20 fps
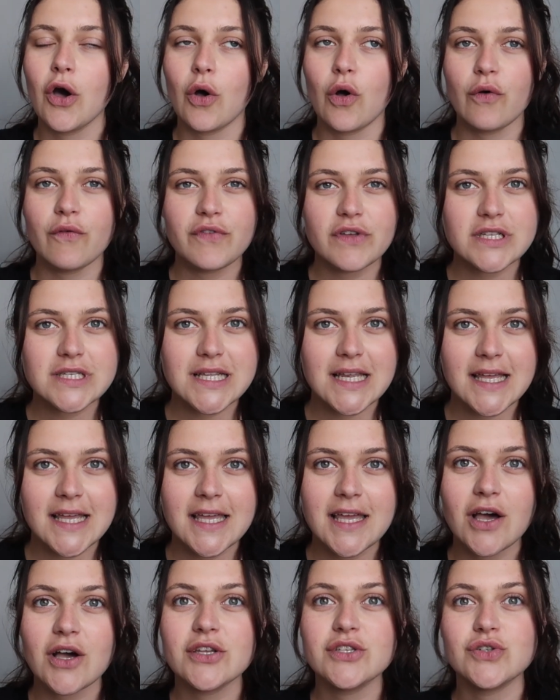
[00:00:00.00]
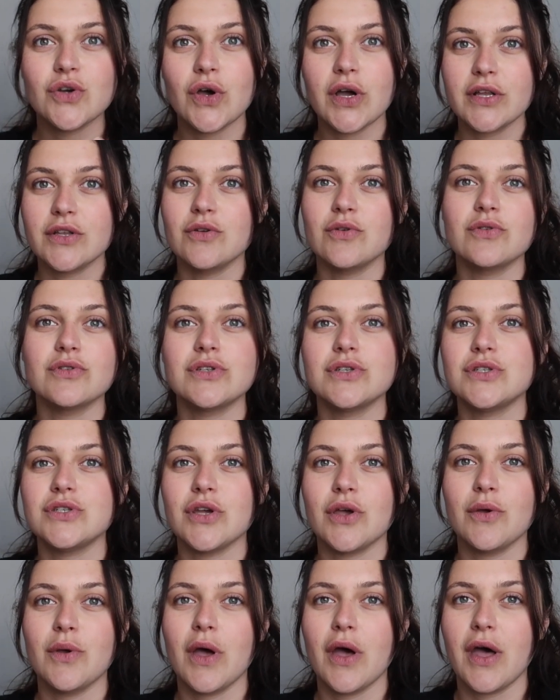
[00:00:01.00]
Obviously, I tried not to
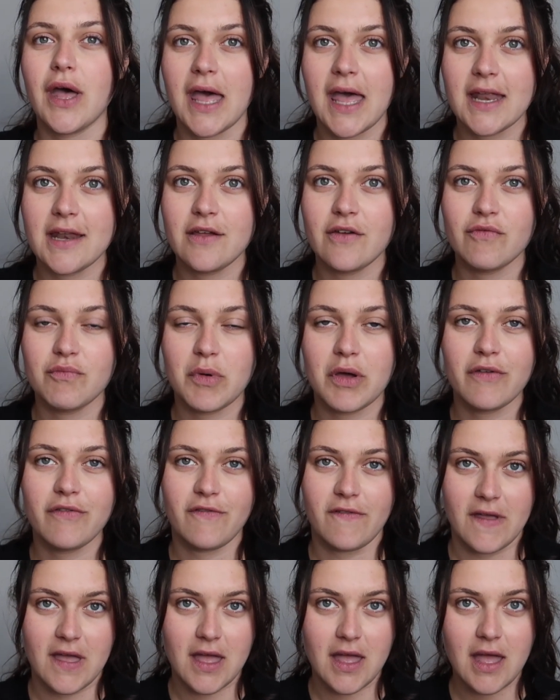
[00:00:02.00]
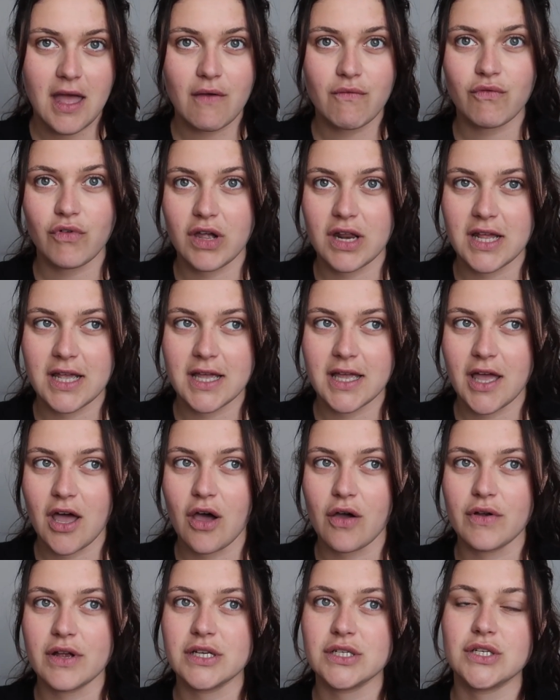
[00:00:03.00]
show her any of my fear and really
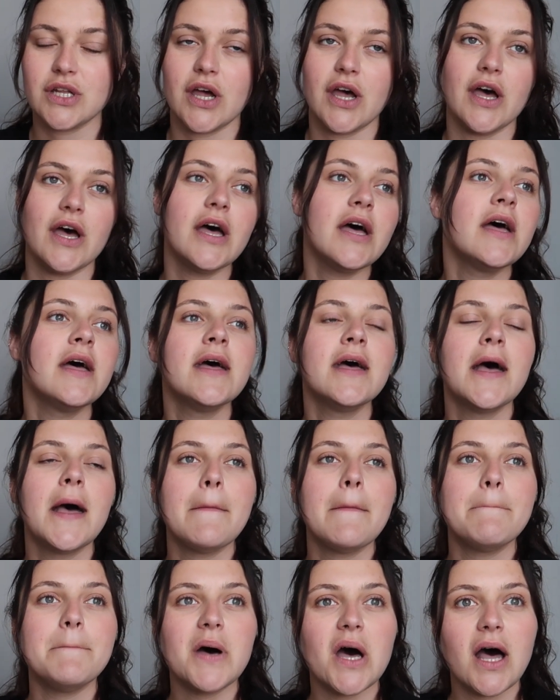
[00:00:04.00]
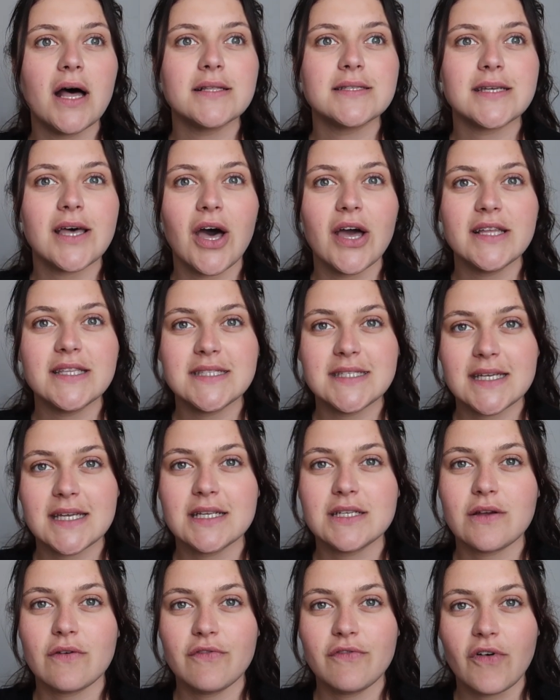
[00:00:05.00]
encouraged her, but I
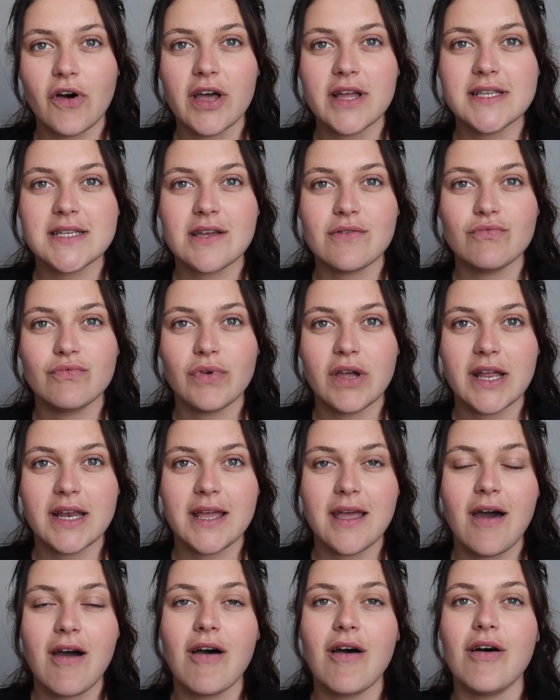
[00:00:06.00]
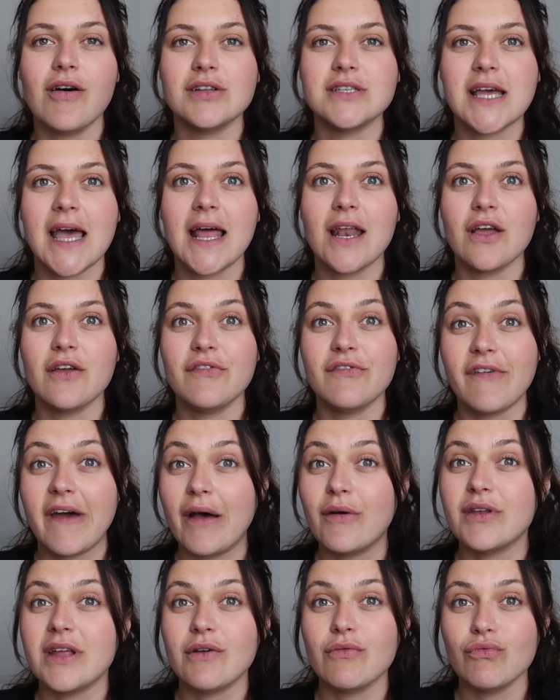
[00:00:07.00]
did find it really hard and I
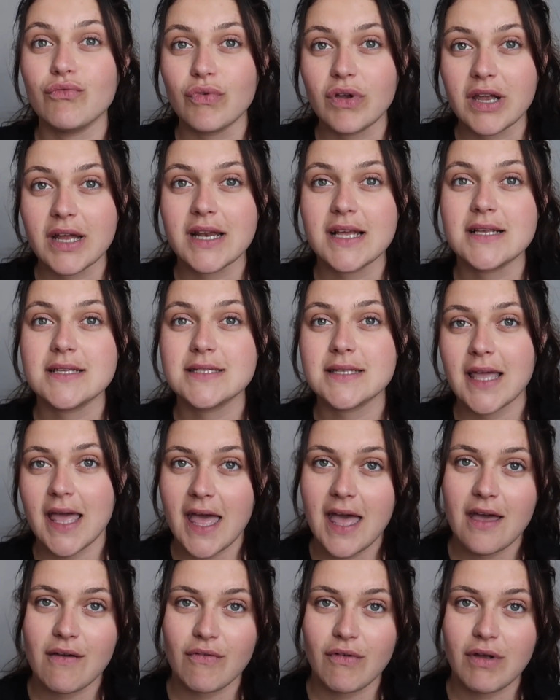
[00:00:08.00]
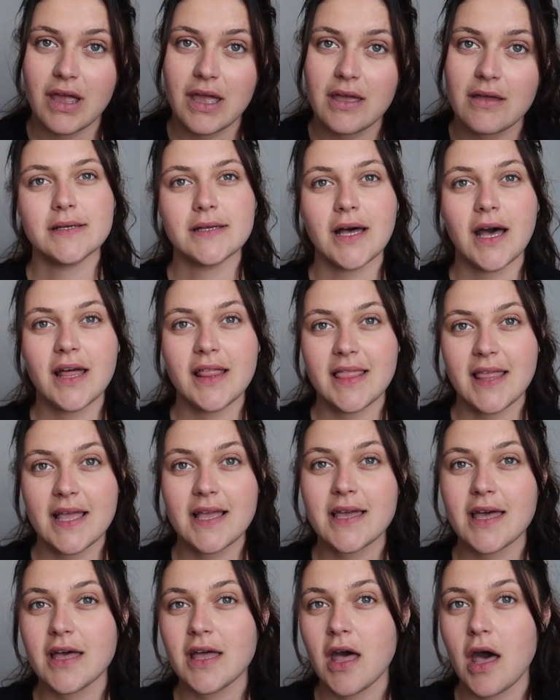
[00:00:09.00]
found it really scary. I
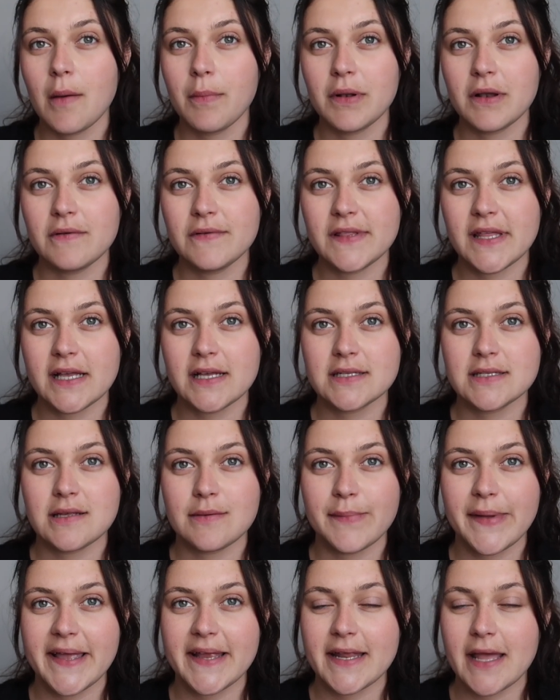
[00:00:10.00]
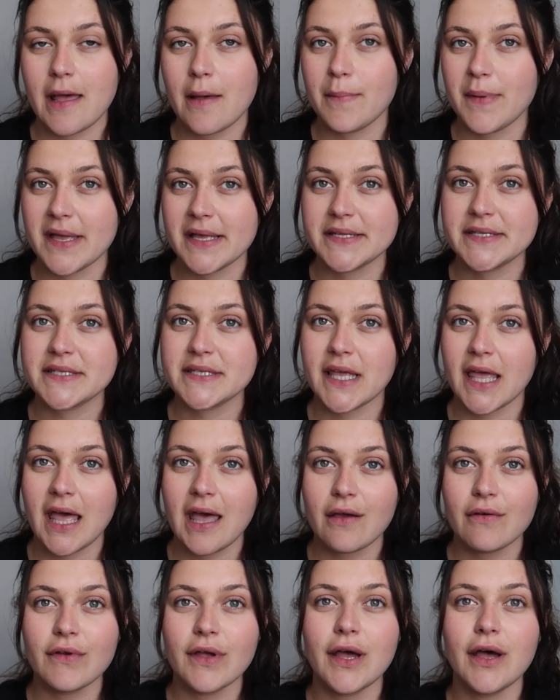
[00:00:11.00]
think a couple of things that made it a bit
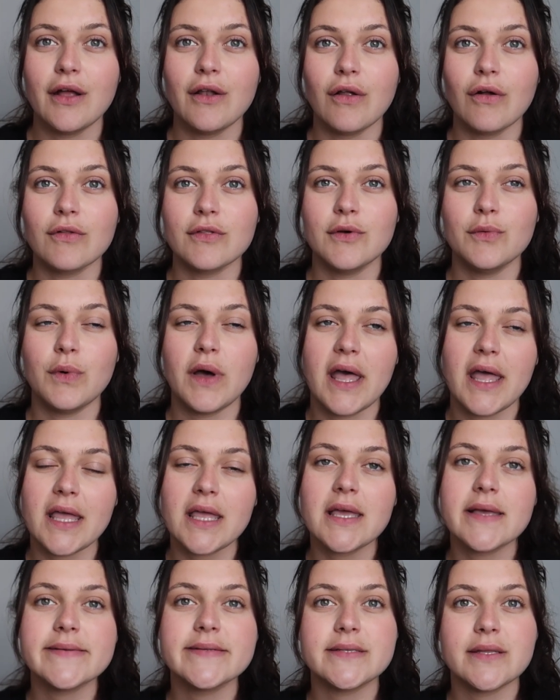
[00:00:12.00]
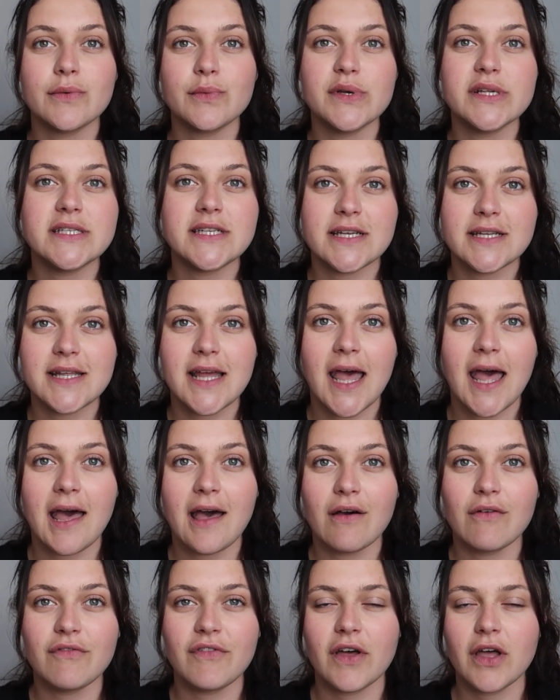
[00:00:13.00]
scarier along the way is that we did
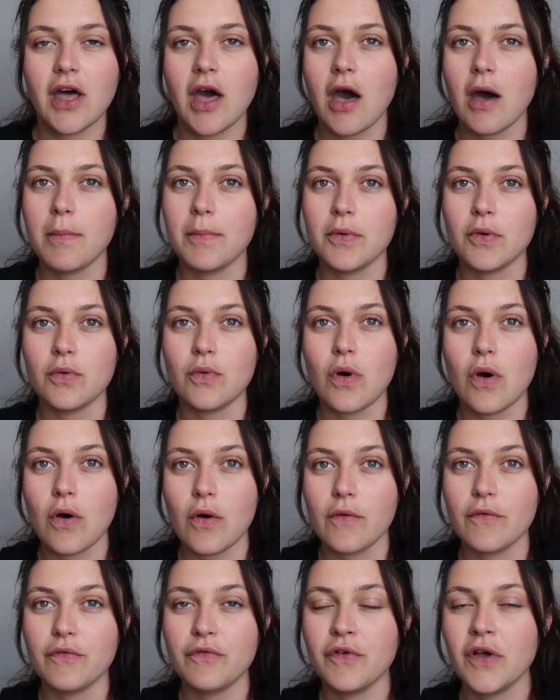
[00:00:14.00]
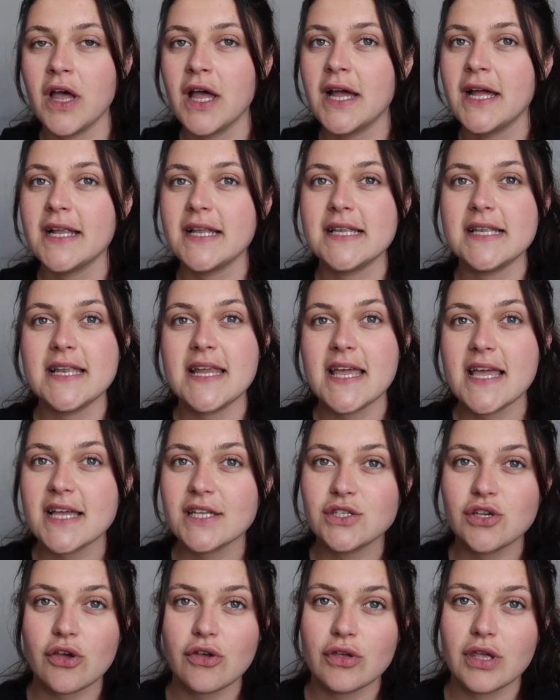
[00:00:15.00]
have a couple of near
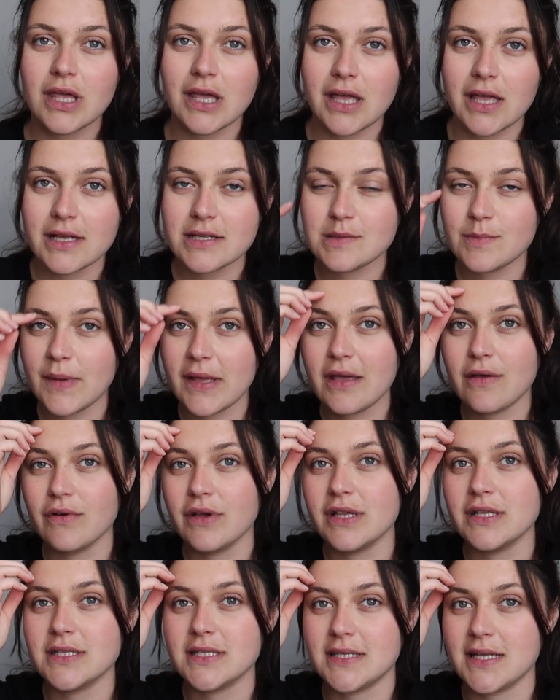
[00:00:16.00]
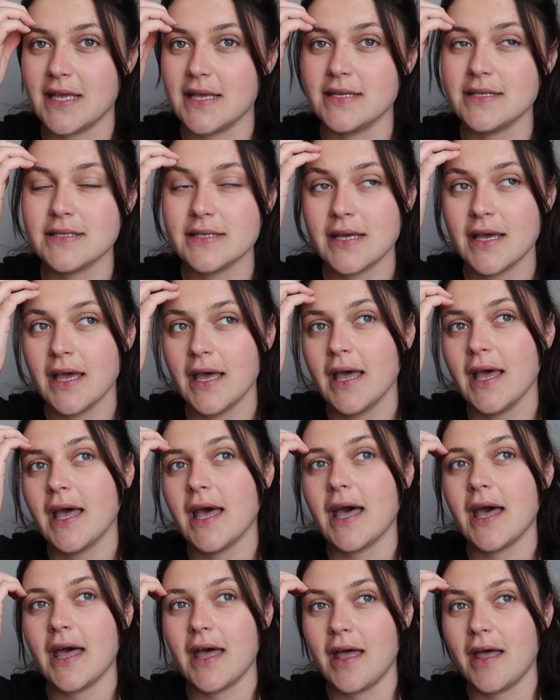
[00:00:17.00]
choking experiences,
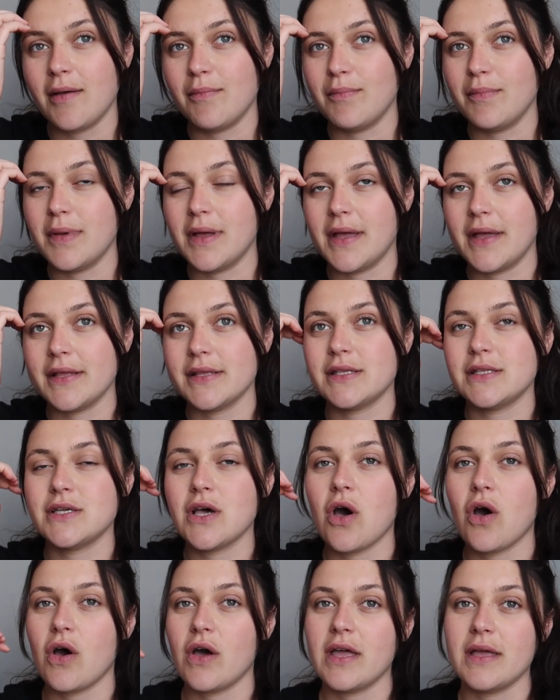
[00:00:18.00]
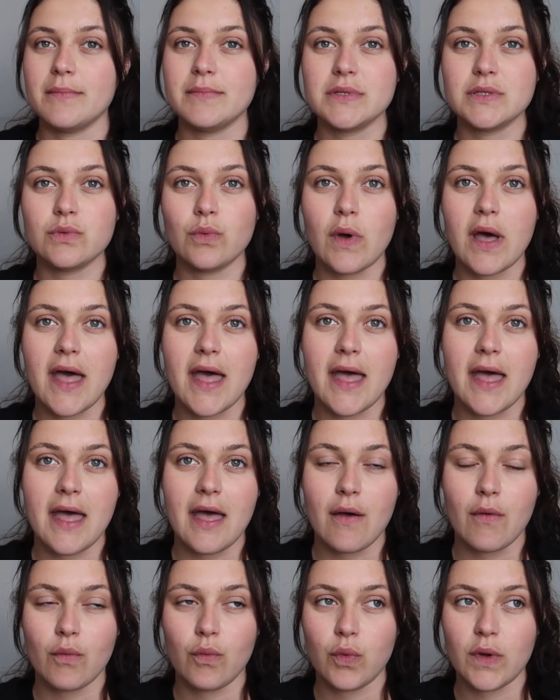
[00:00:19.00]
um, times
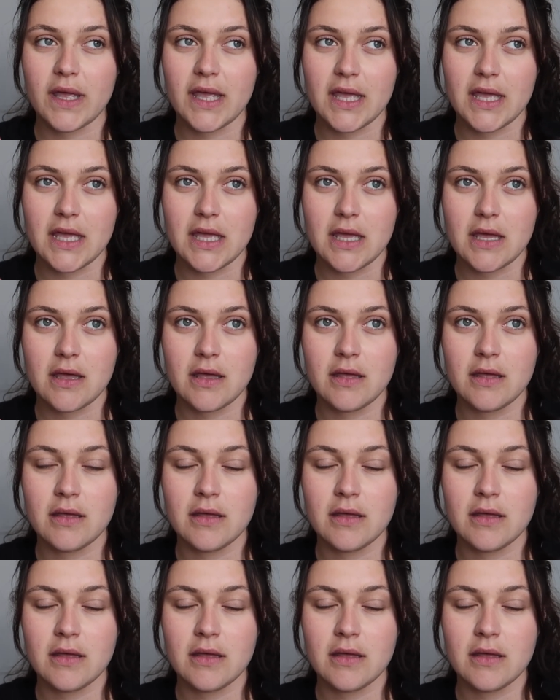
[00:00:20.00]
where we,